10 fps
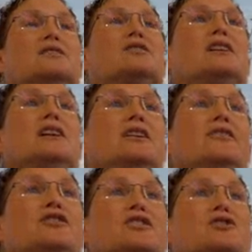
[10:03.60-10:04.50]
So the
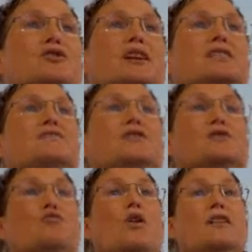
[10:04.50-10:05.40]
energy is transferred
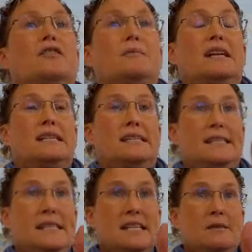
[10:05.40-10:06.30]
to water to make
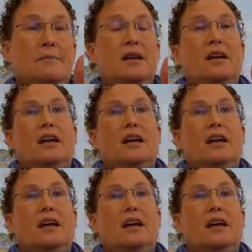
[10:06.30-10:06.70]
steam.